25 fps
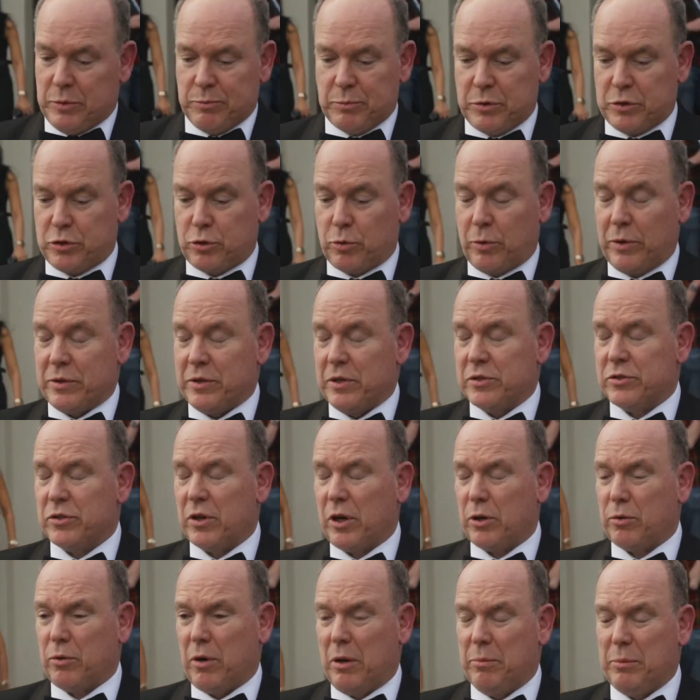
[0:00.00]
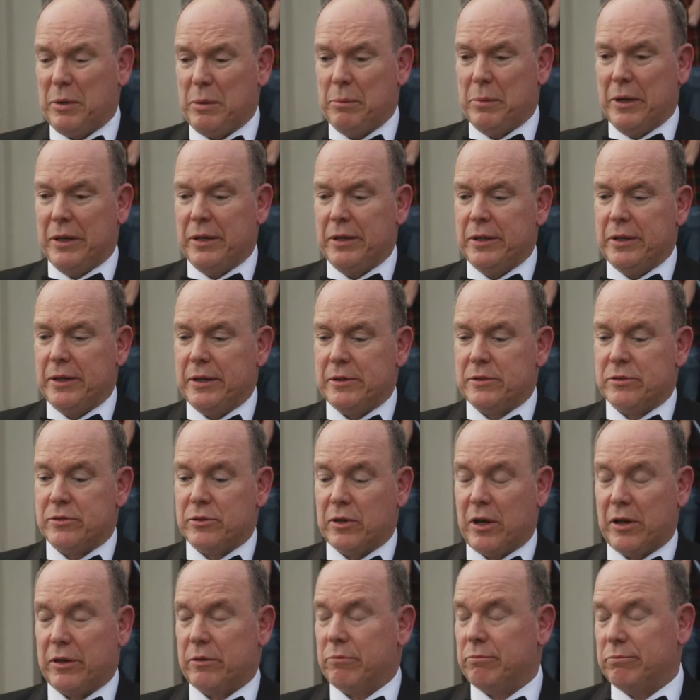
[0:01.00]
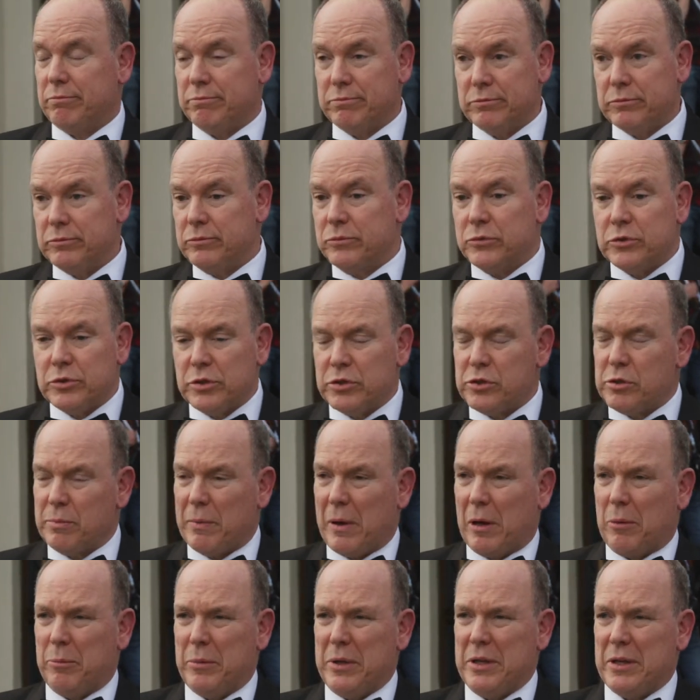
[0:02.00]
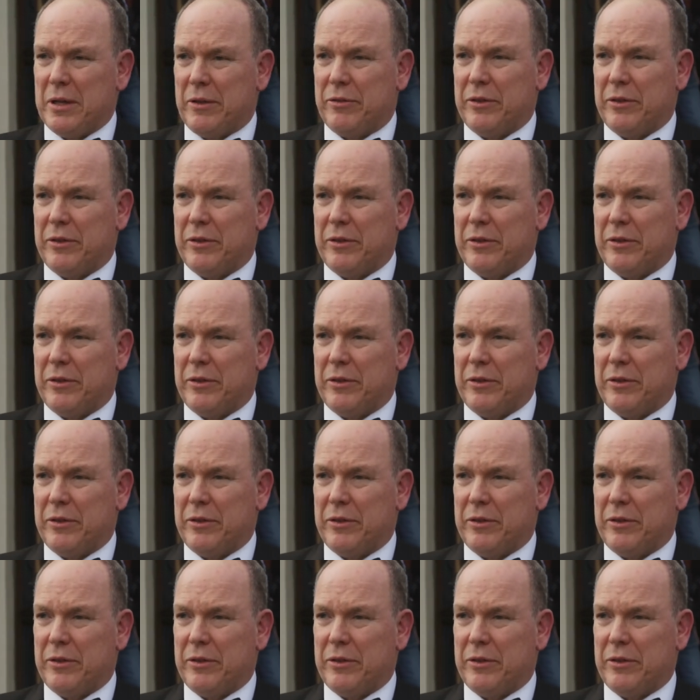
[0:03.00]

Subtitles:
bestowing this honor on me. But it's not just about me.